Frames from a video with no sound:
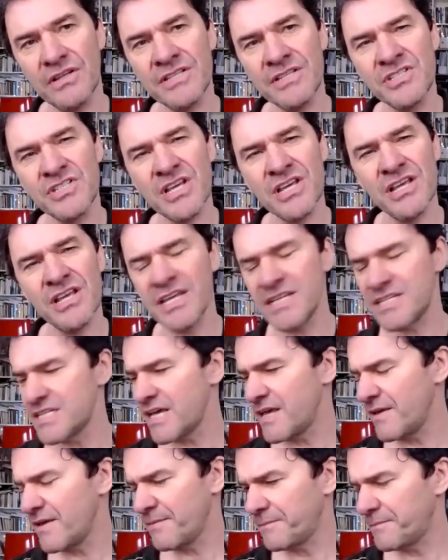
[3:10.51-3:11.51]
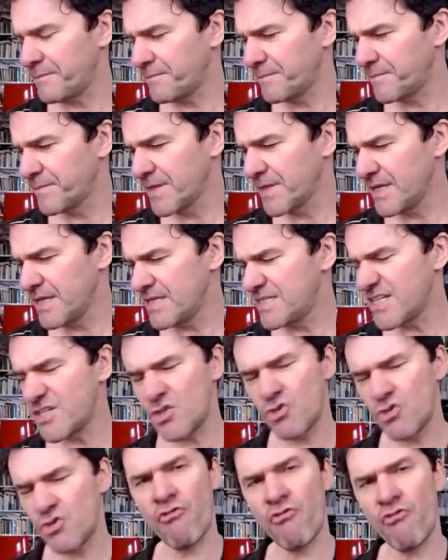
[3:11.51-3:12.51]
It's a
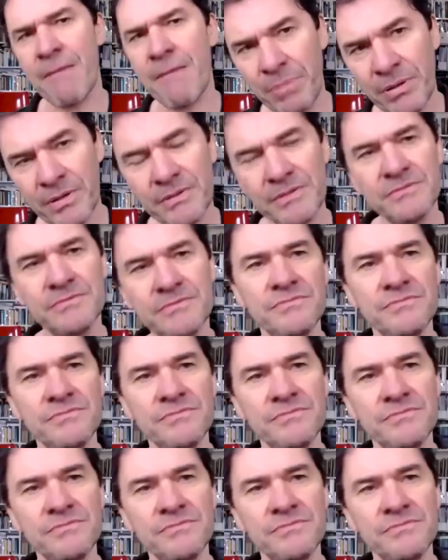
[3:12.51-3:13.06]
trap.